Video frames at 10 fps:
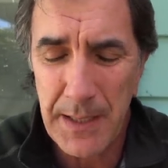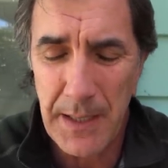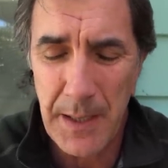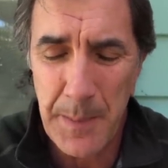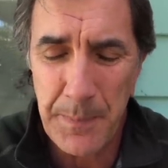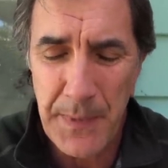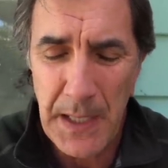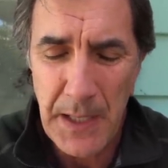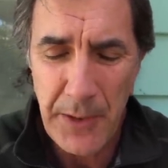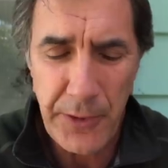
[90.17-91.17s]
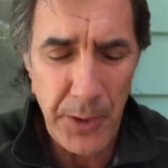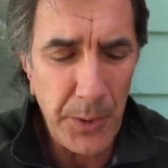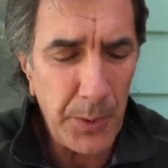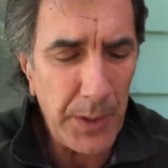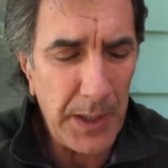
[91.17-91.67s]

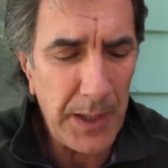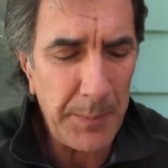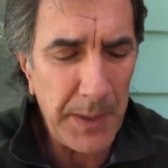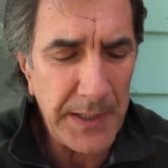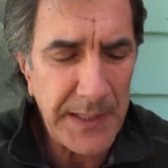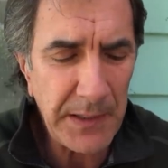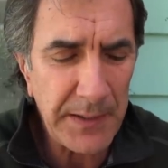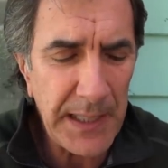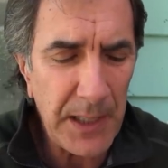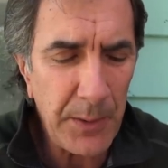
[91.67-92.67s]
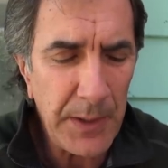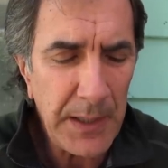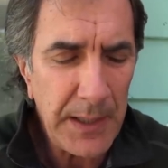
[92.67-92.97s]
Until now,